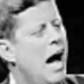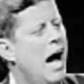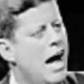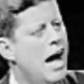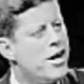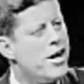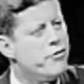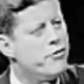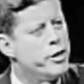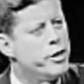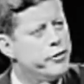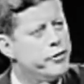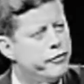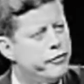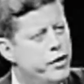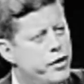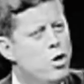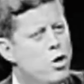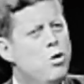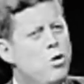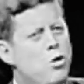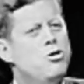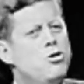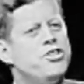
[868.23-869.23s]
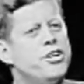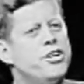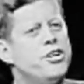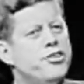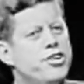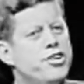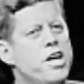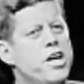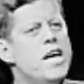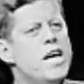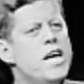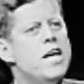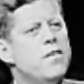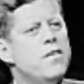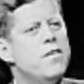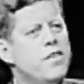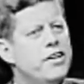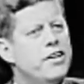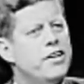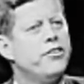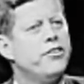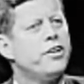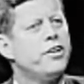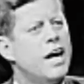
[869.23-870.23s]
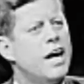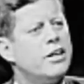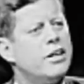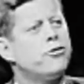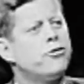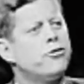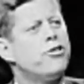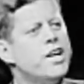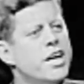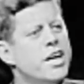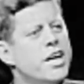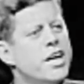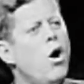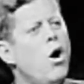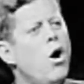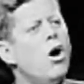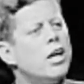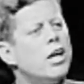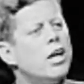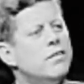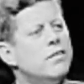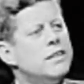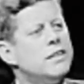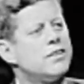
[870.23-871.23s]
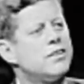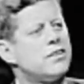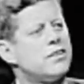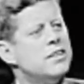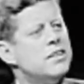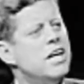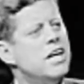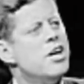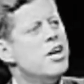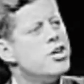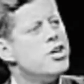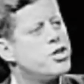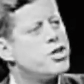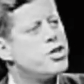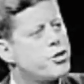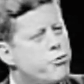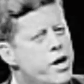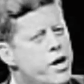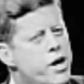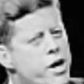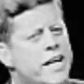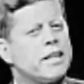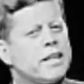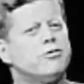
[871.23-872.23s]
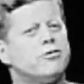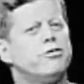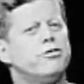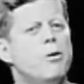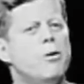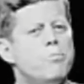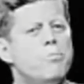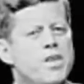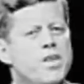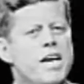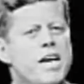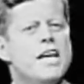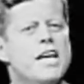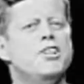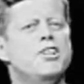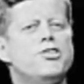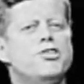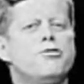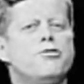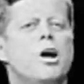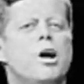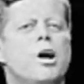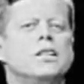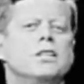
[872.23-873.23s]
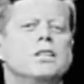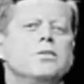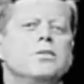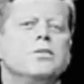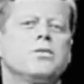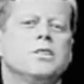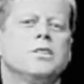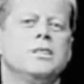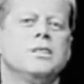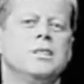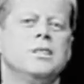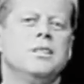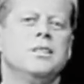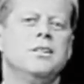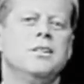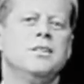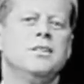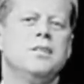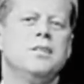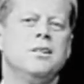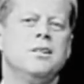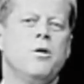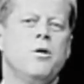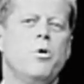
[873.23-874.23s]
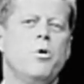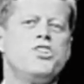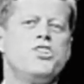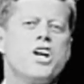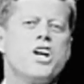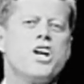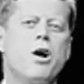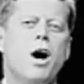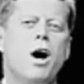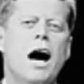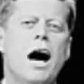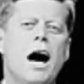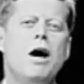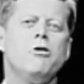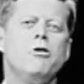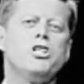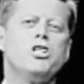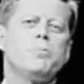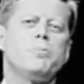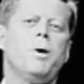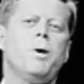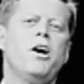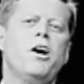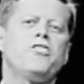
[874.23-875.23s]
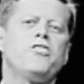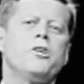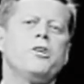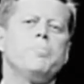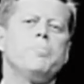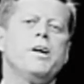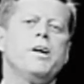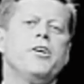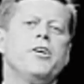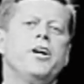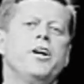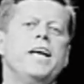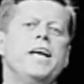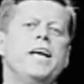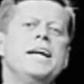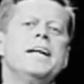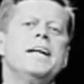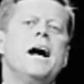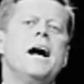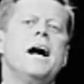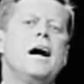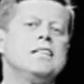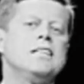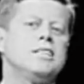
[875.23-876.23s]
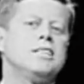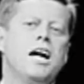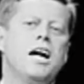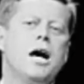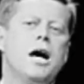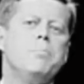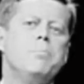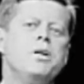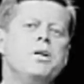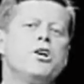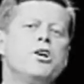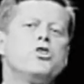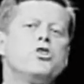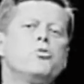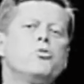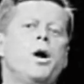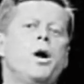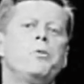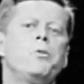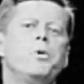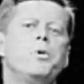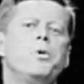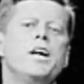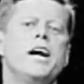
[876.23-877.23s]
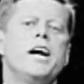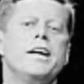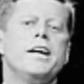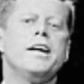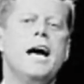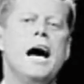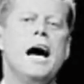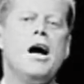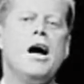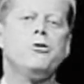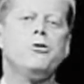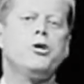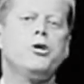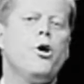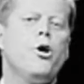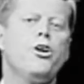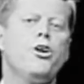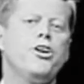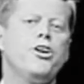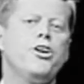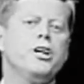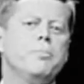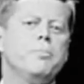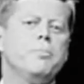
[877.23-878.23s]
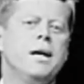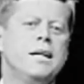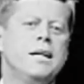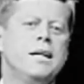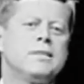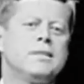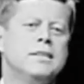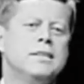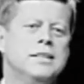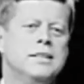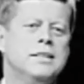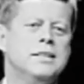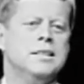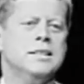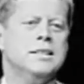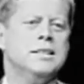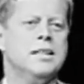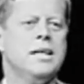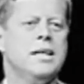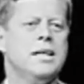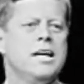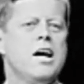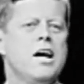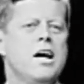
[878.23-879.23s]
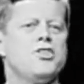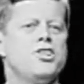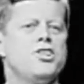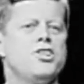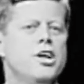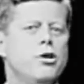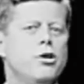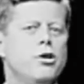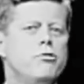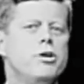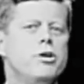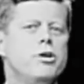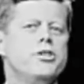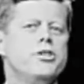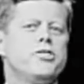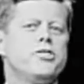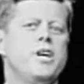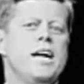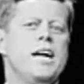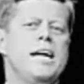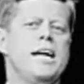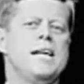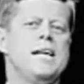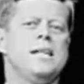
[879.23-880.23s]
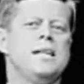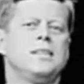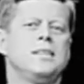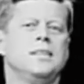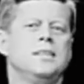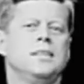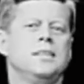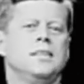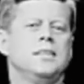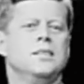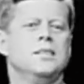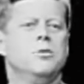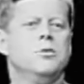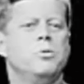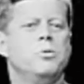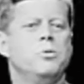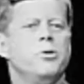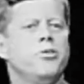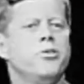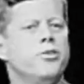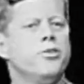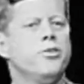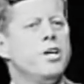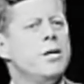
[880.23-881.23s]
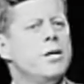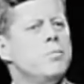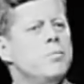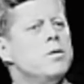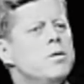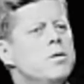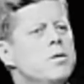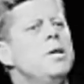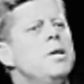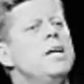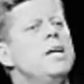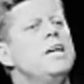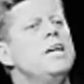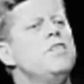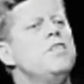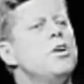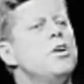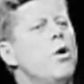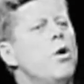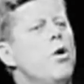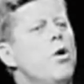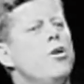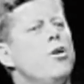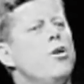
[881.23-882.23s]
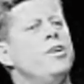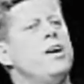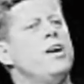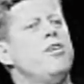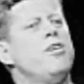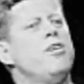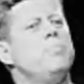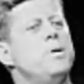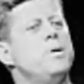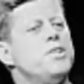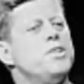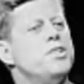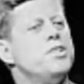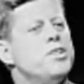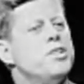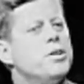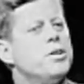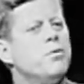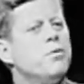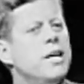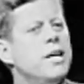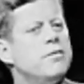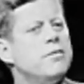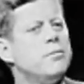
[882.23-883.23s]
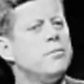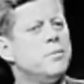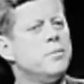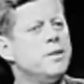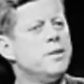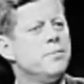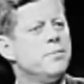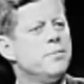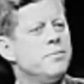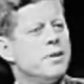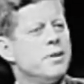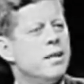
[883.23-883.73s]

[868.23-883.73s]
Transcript: I refuse to see this country and all of us shrink from these struggles, which are our responsibility in our time, because what we are now talking about in our children's day will seem to be the ordinary business of government.